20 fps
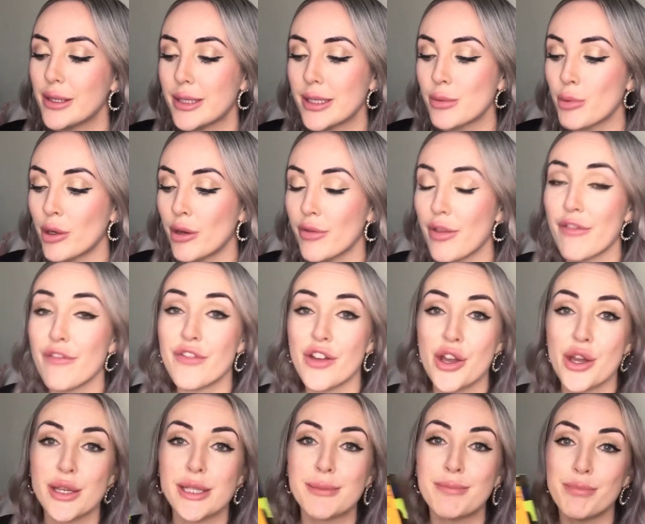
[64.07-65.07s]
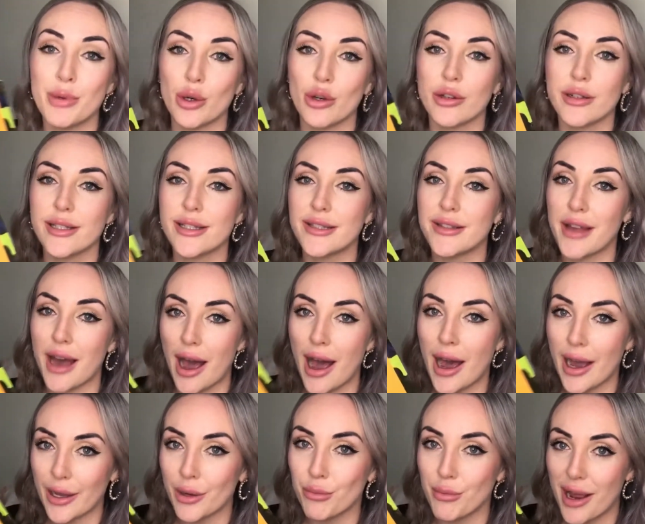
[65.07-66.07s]
is one of the first books that
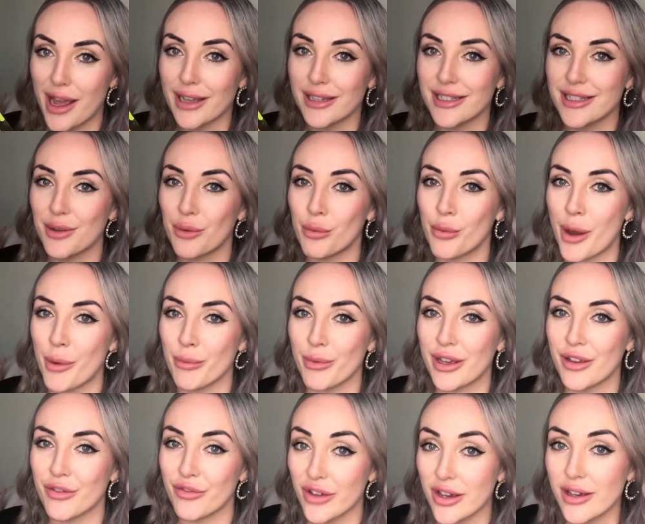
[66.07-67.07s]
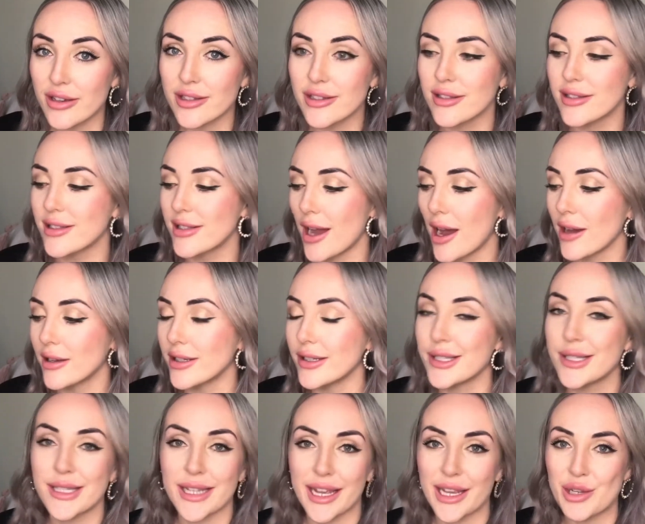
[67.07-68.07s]
I read when we first started
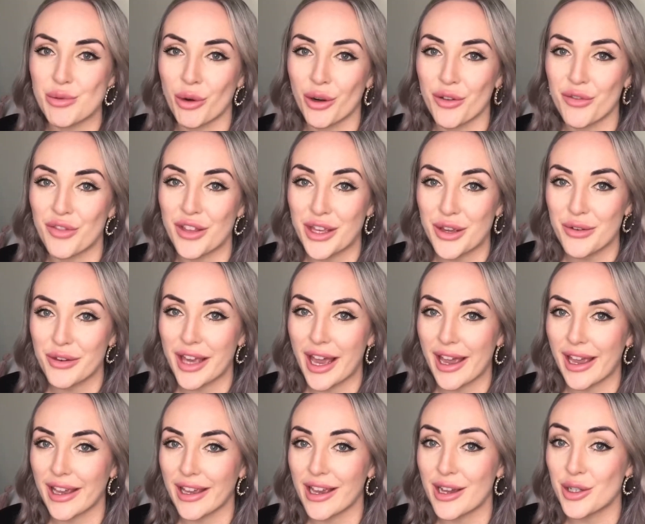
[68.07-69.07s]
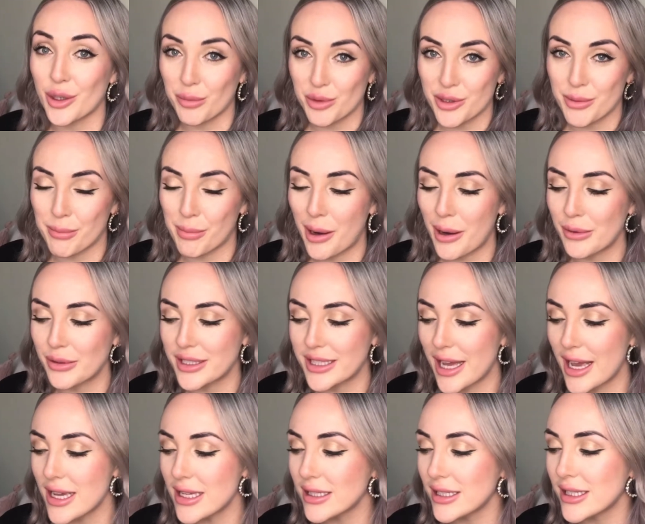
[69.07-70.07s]
stage one of the U K adoption
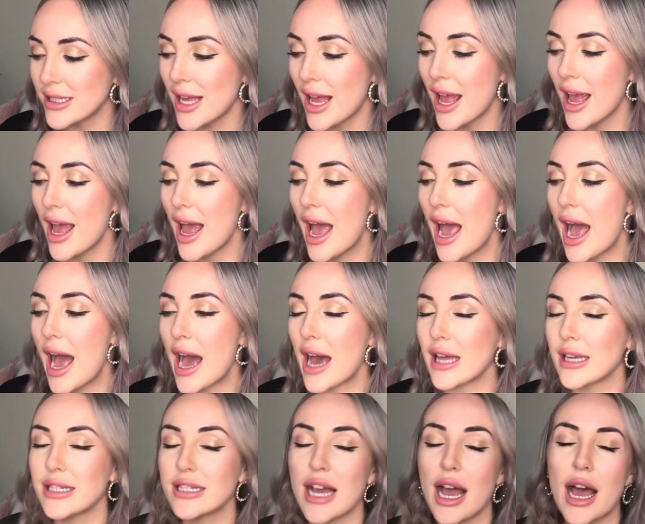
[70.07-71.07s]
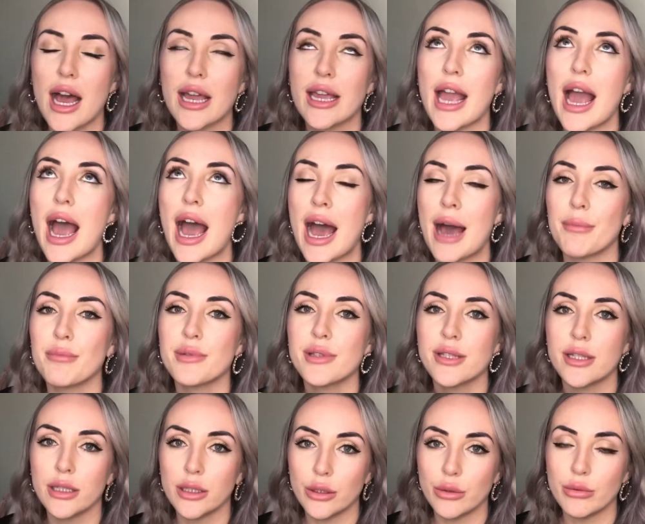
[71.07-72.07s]
process. And I
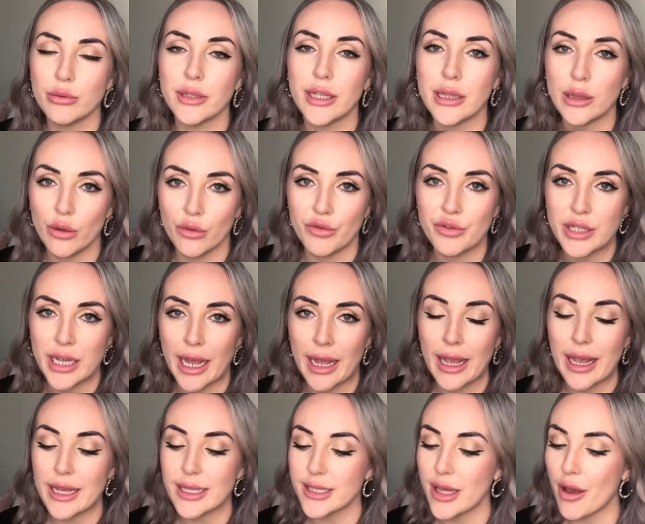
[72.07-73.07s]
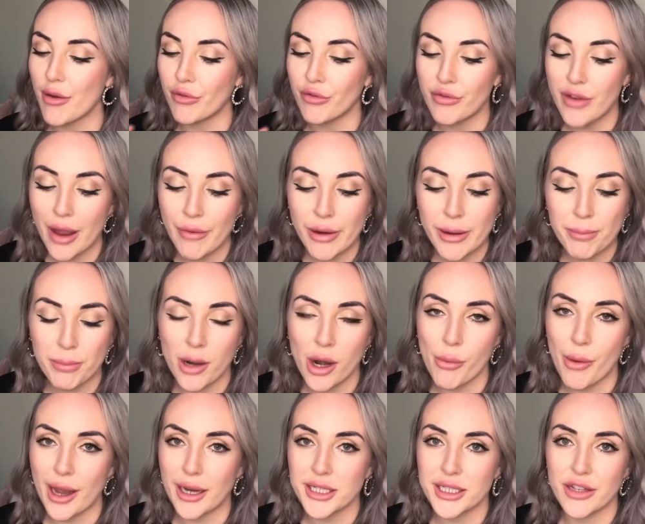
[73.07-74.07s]
absolutely loved it. It's a very
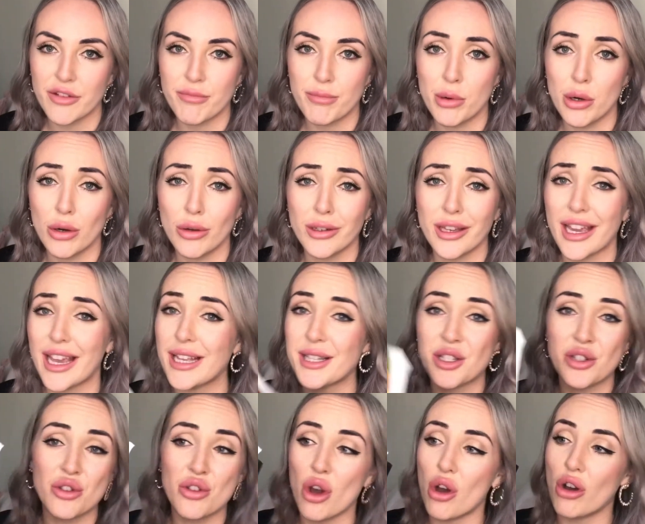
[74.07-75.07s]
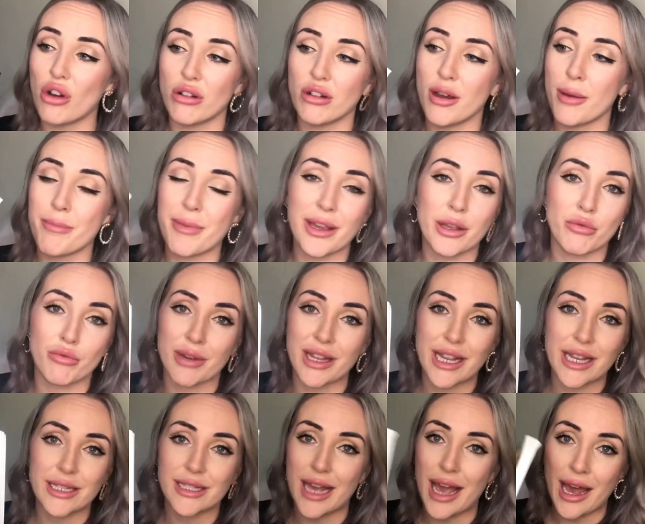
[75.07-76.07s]
proactive book. It's not a big
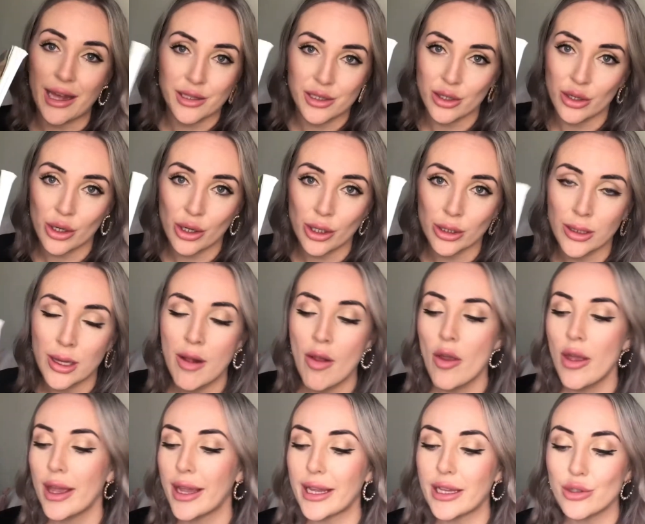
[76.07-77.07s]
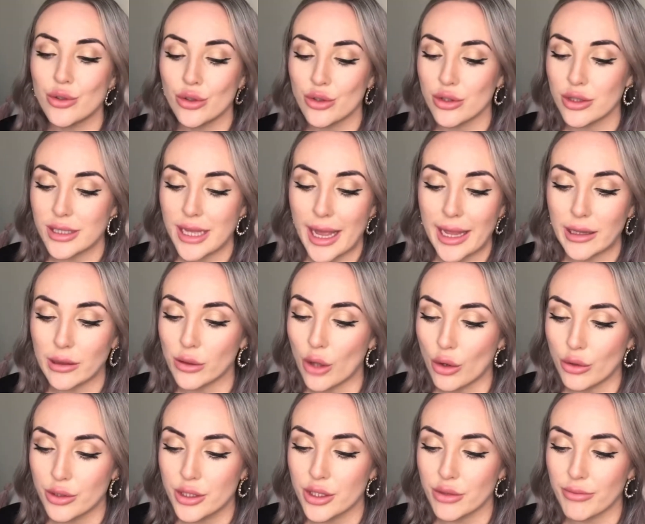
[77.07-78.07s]
read at all. It doesn't take
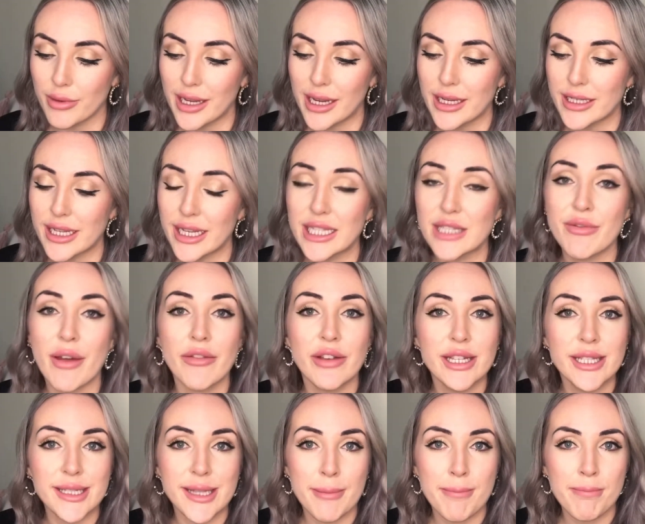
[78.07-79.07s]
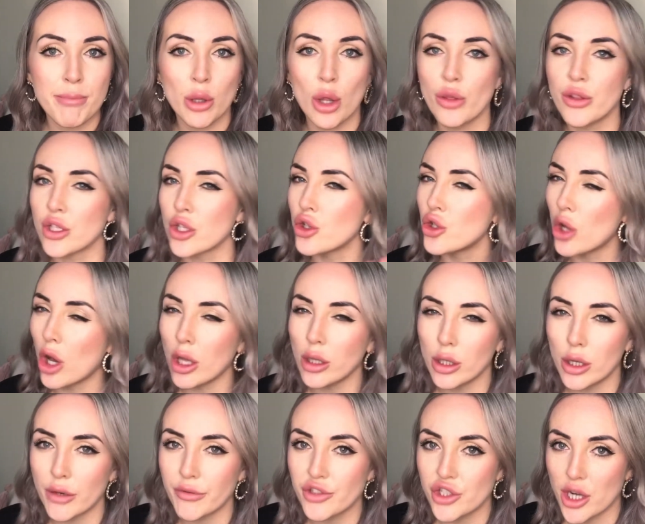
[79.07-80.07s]
long to read. It's very simple. There's not a
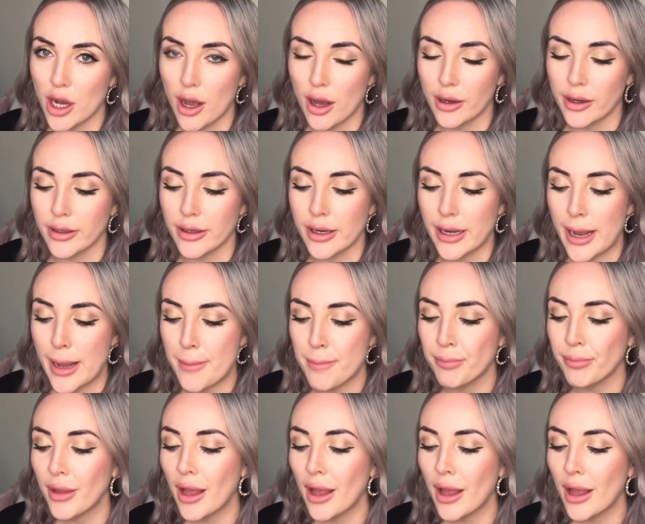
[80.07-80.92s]
lot of jargon in it.